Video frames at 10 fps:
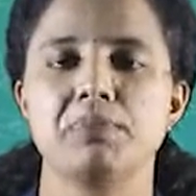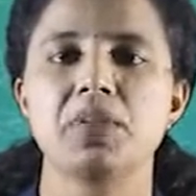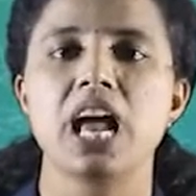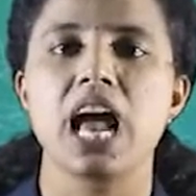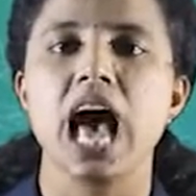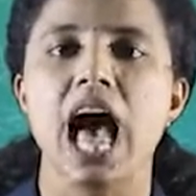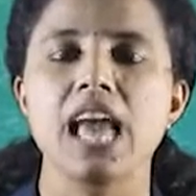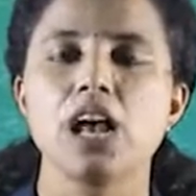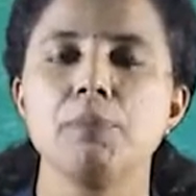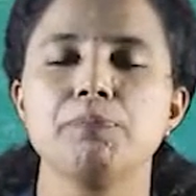
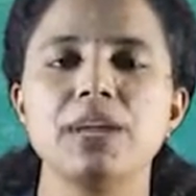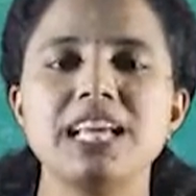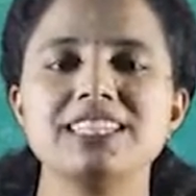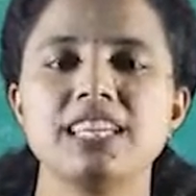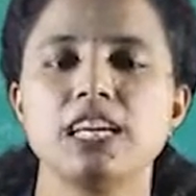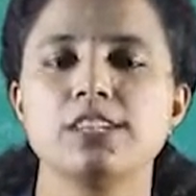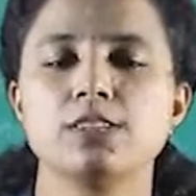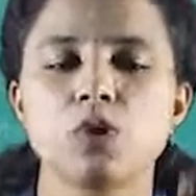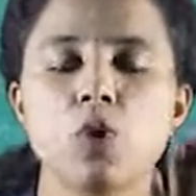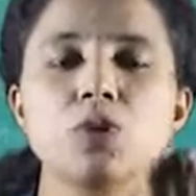and I am placing
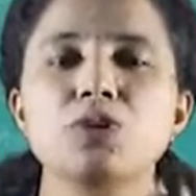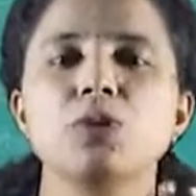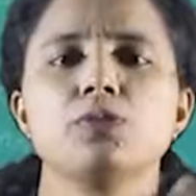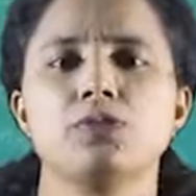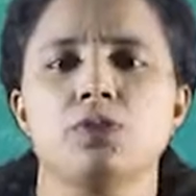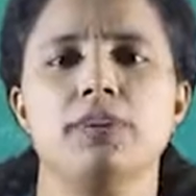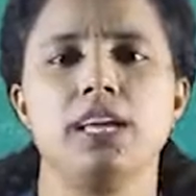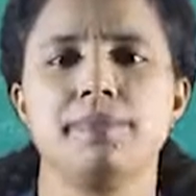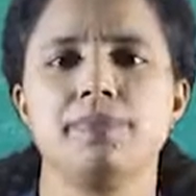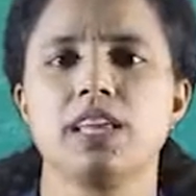it so close to
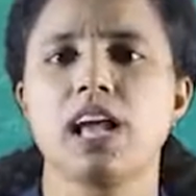me,